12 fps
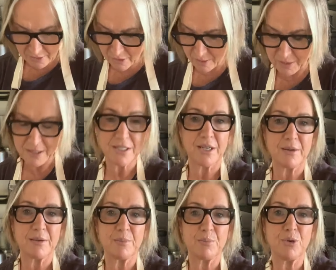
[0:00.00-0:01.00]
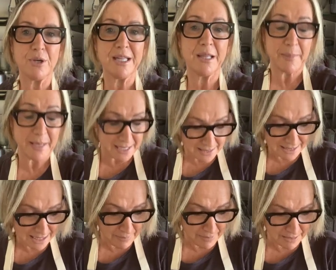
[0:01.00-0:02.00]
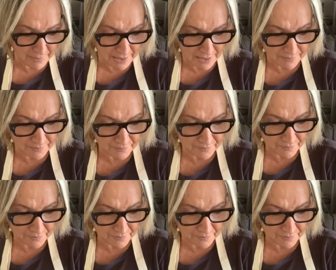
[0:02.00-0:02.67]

So I'm just putting them in, slipping them in,